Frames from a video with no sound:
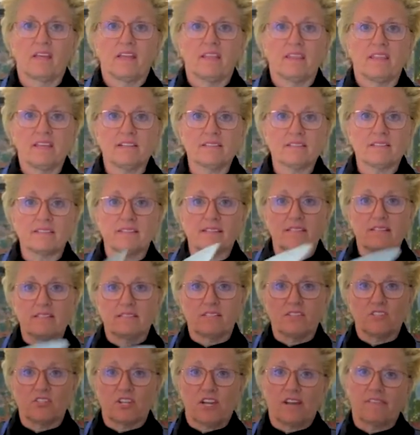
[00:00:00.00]
This is
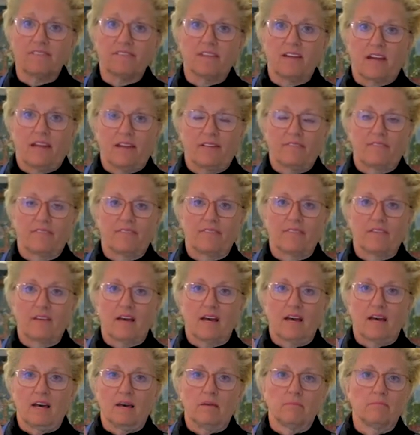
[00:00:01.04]
a chef knife.
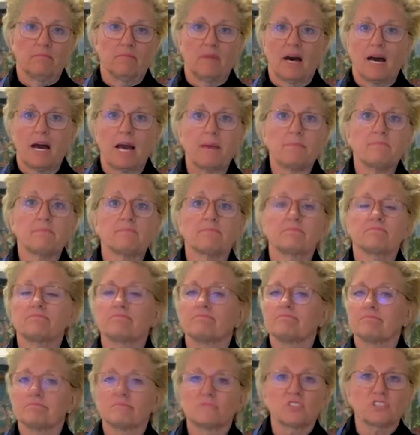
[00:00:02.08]
I'm
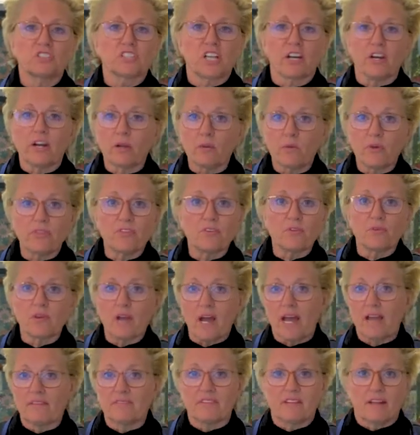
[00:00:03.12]
sharing with you
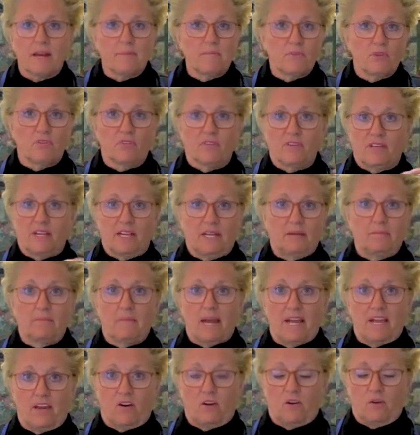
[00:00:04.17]
knives that I'm using in
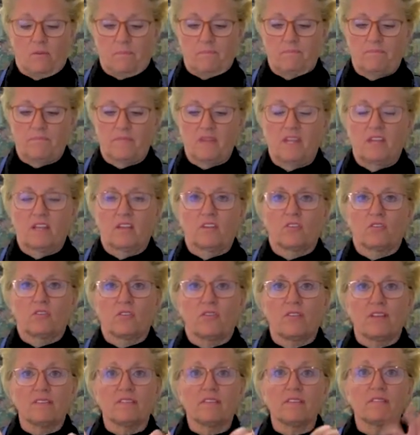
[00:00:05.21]
my home. So
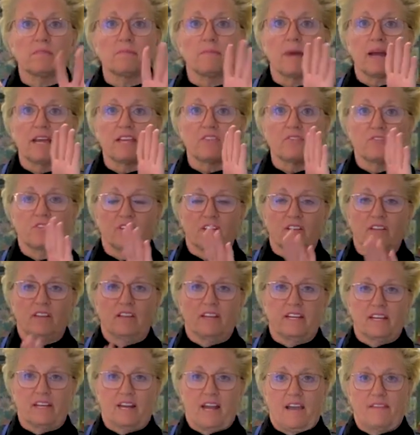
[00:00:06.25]
this is my
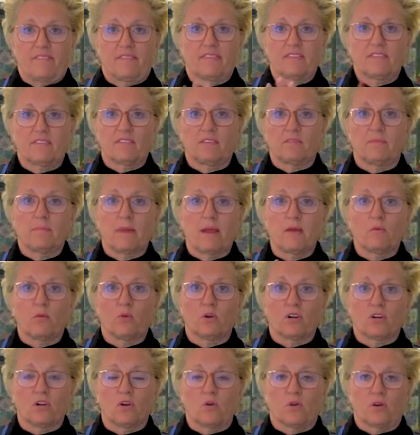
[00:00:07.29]
utility knife. This is my
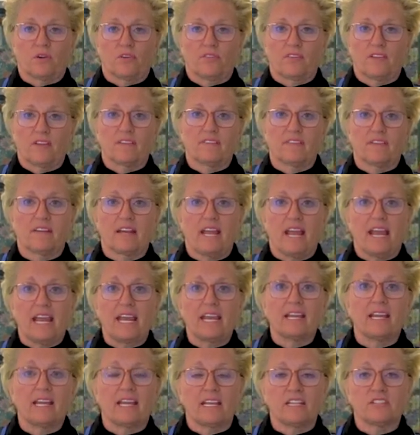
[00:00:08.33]
workhorse. It's an
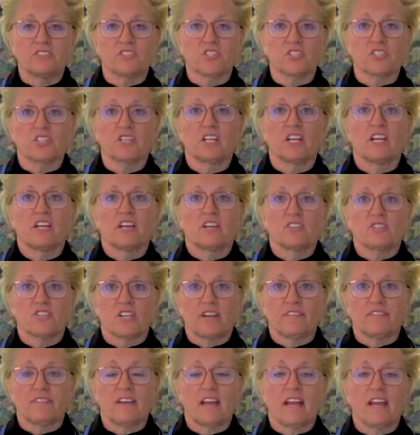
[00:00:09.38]
8-inch
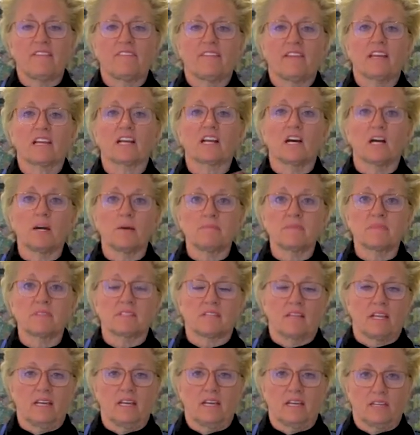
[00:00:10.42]
chef knife. It comes
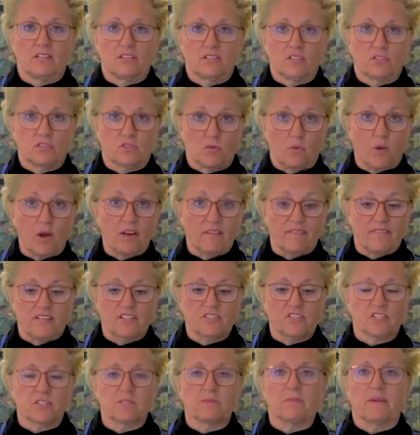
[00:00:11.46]
at 12
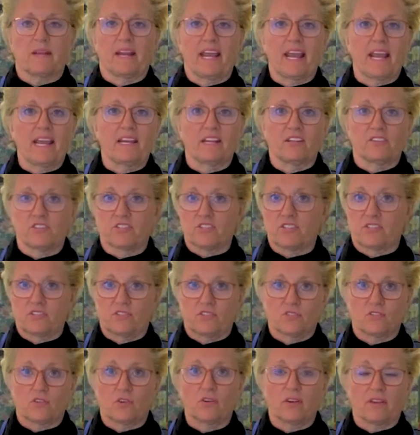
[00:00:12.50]
inches, but 8 inches
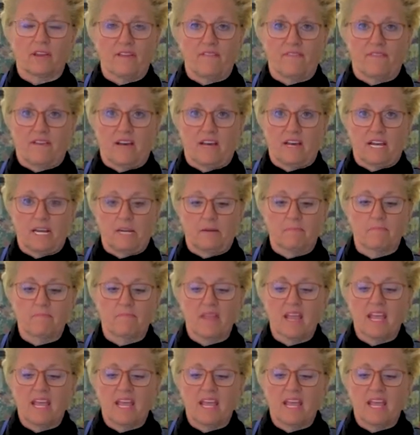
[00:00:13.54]
is certainly fine.